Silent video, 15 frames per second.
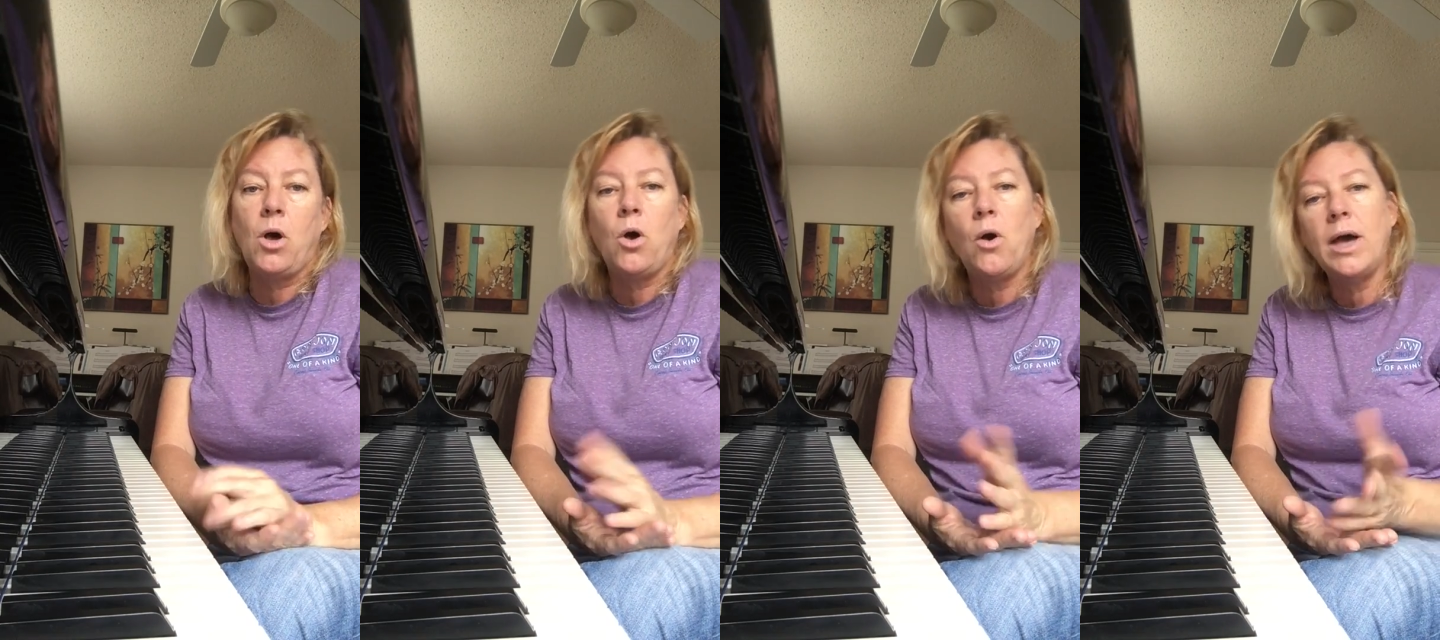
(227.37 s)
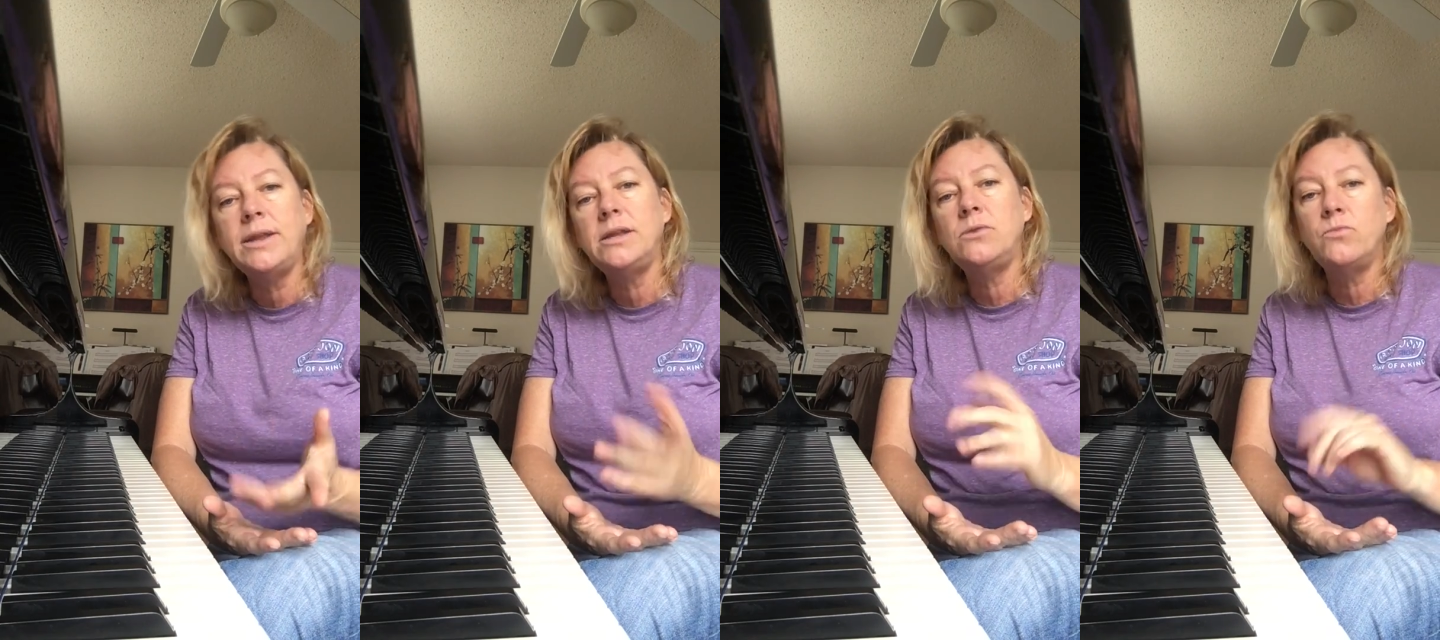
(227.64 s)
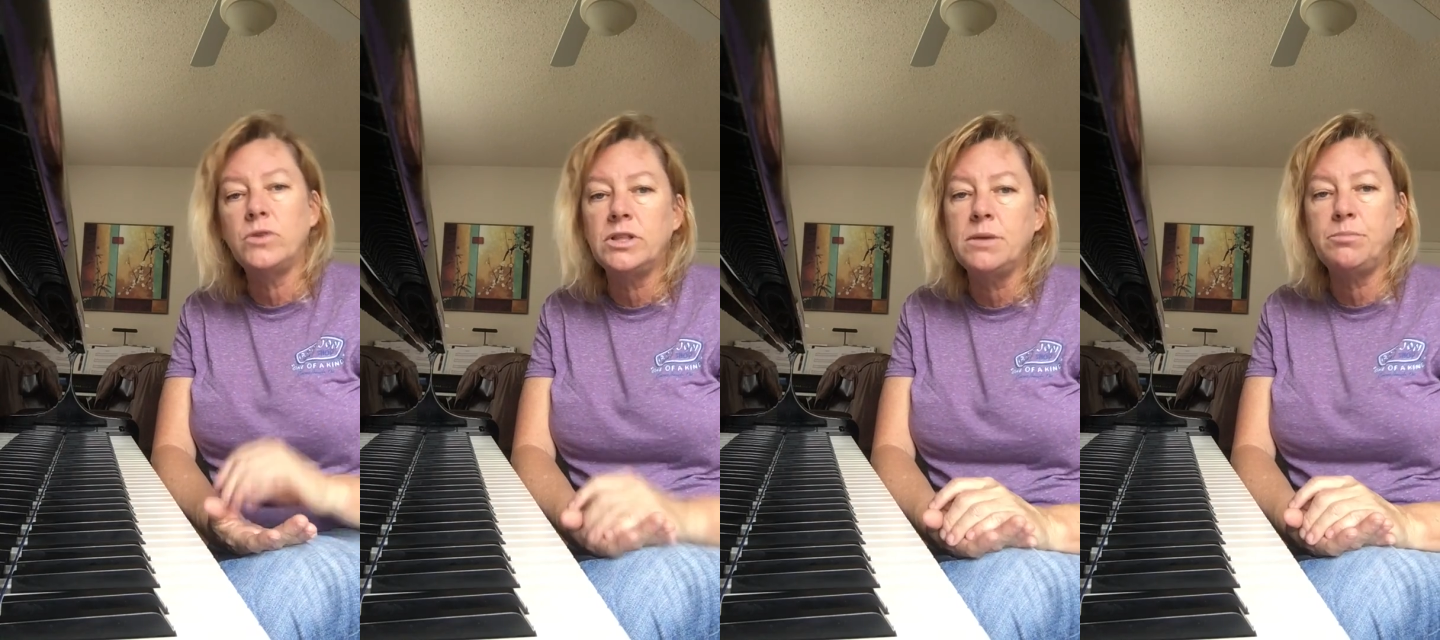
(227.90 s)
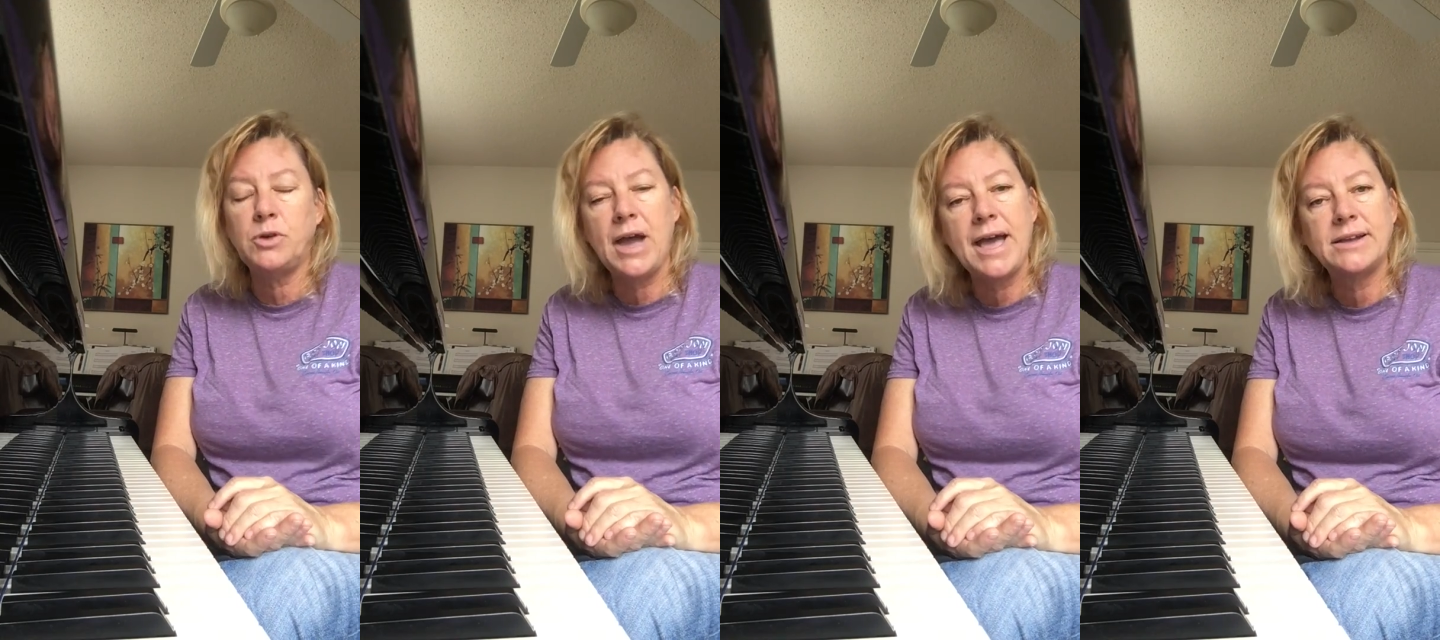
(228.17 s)
oh, I didn't really
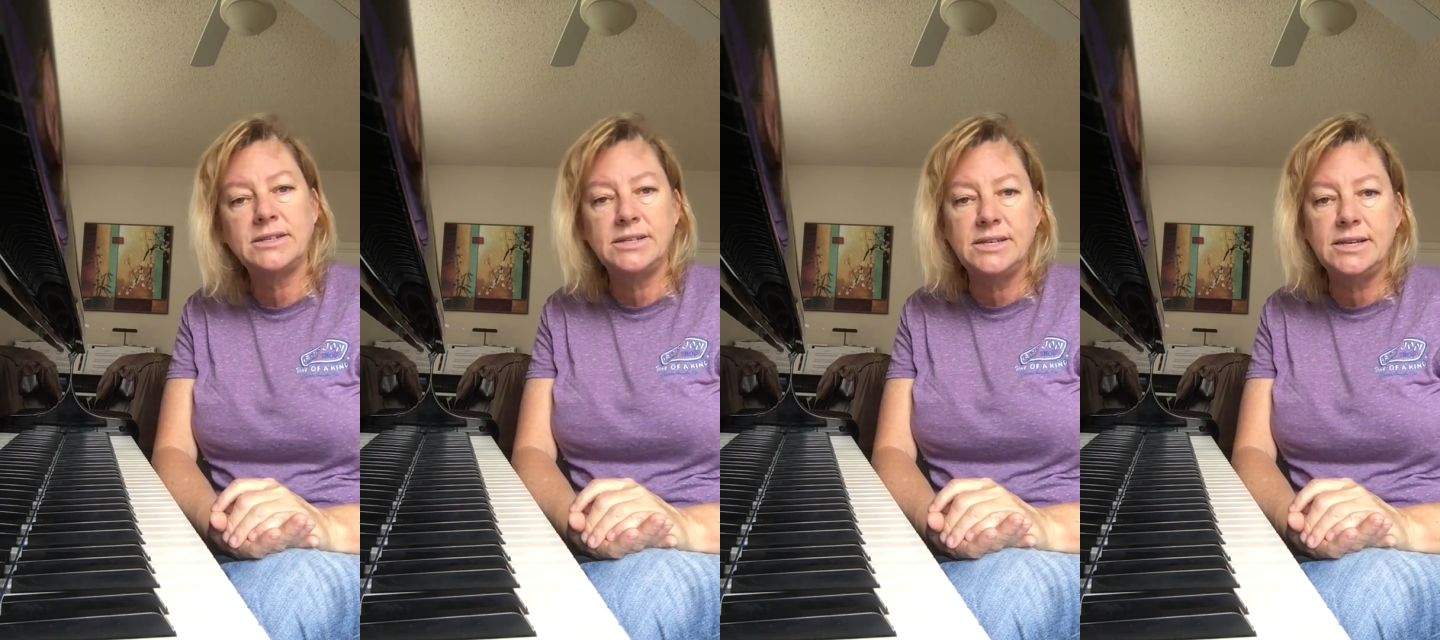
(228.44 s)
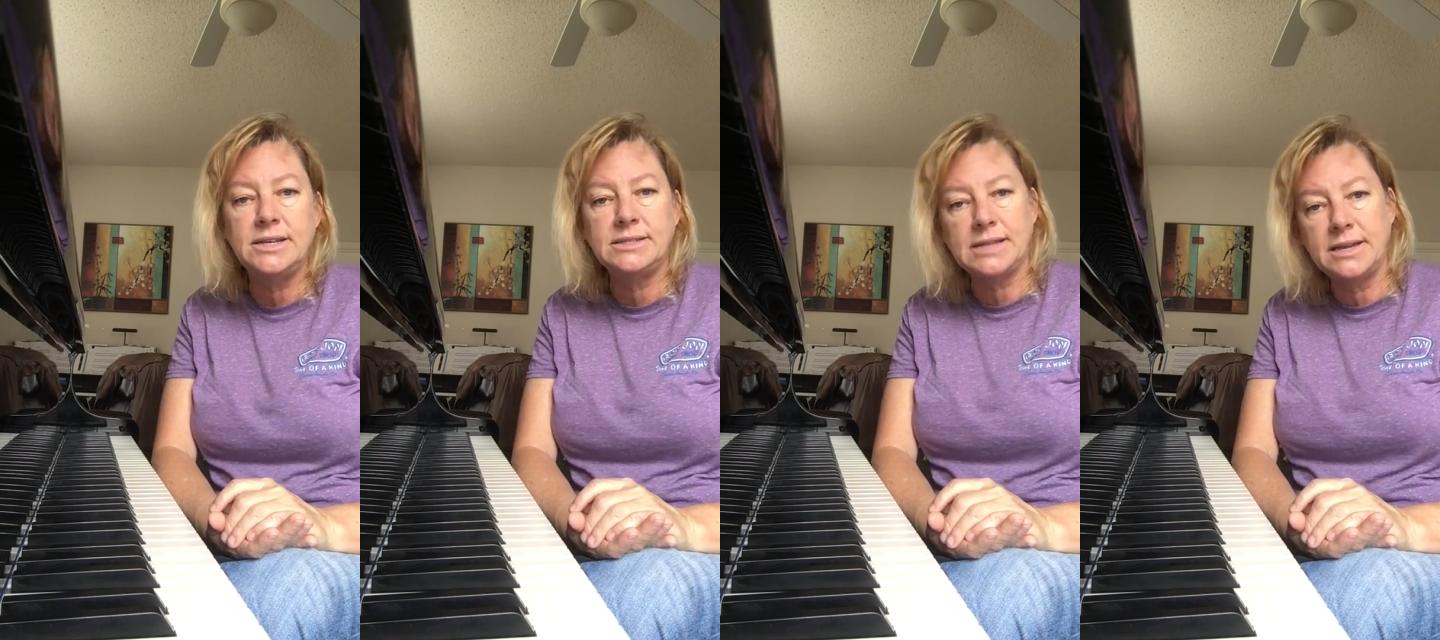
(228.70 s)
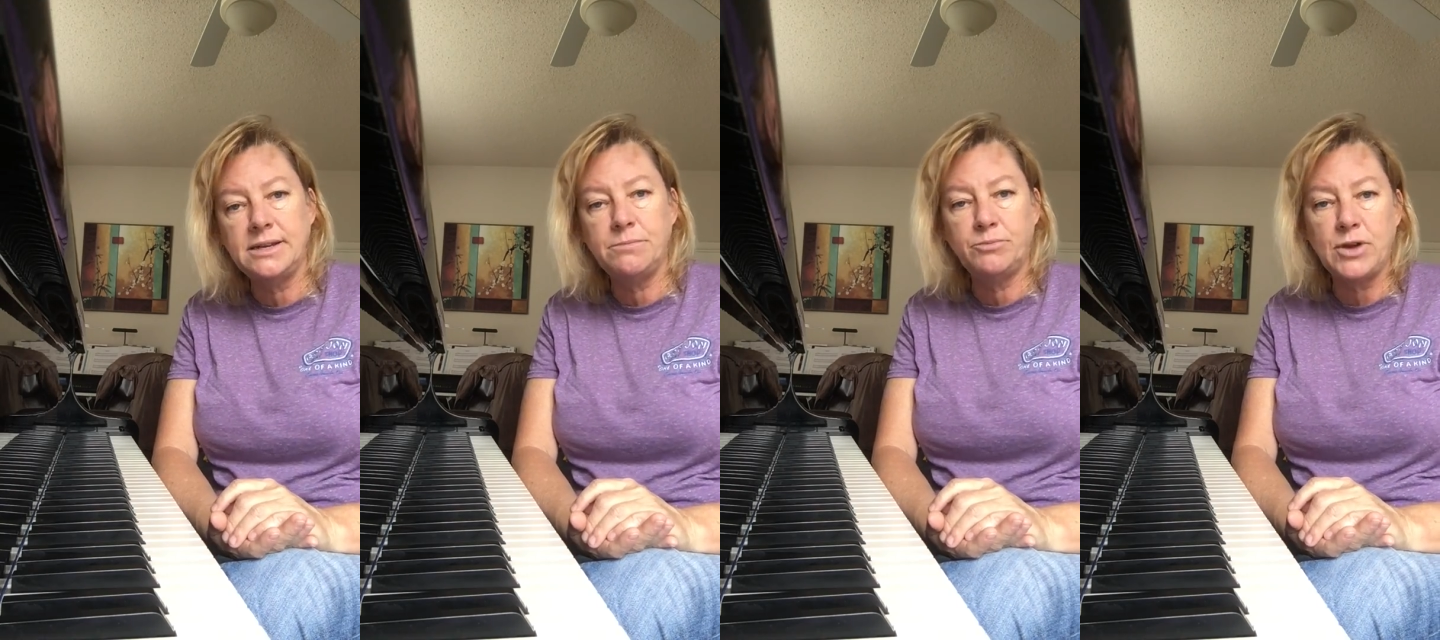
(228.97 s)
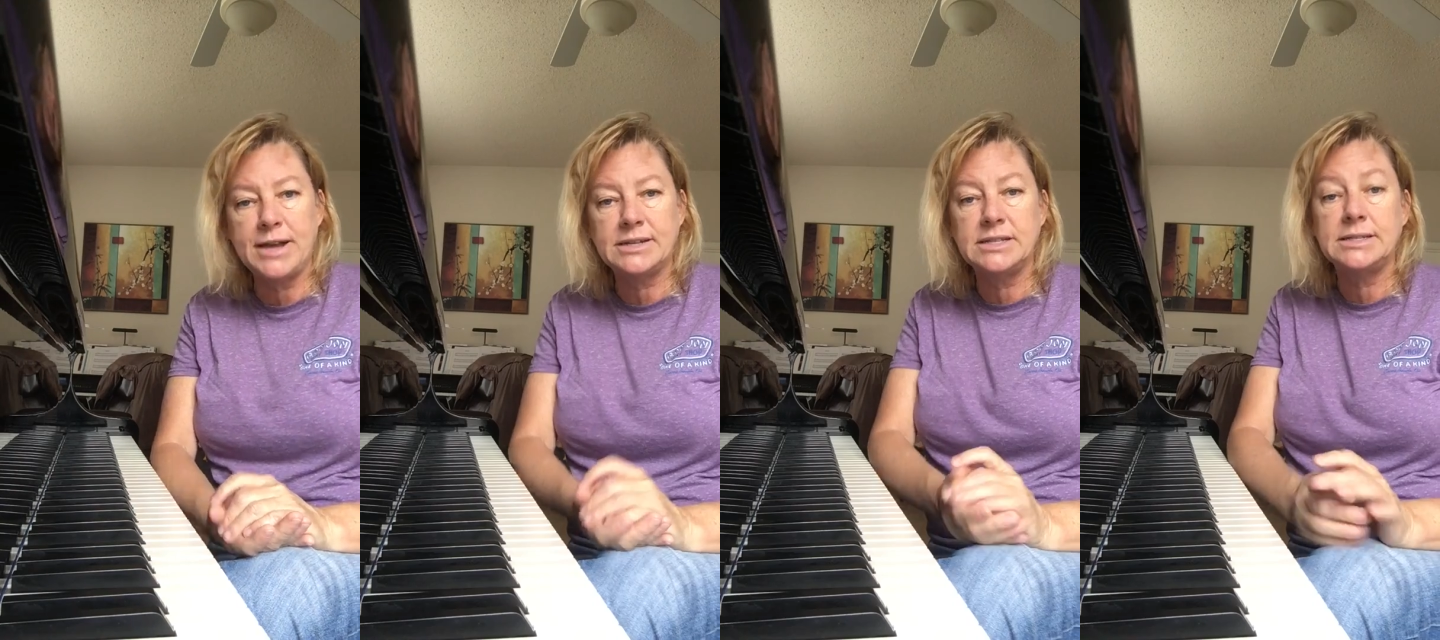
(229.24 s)
practice, I didn't
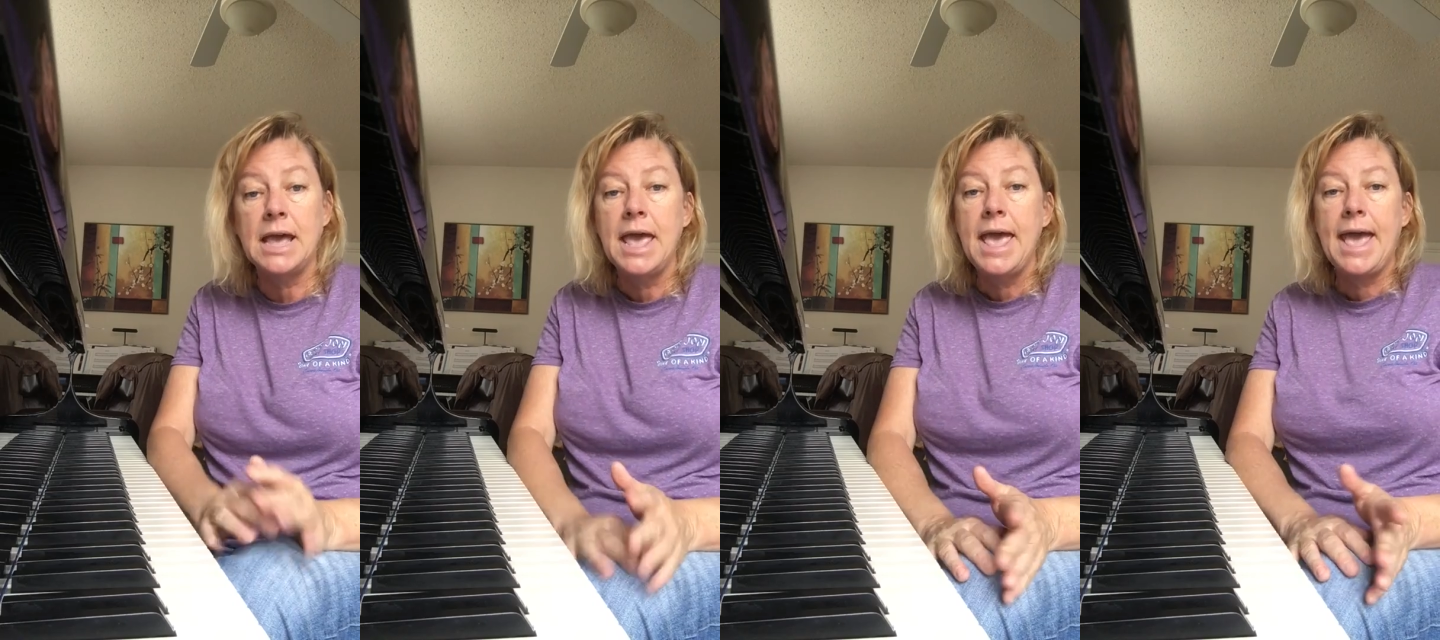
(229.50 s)
practice.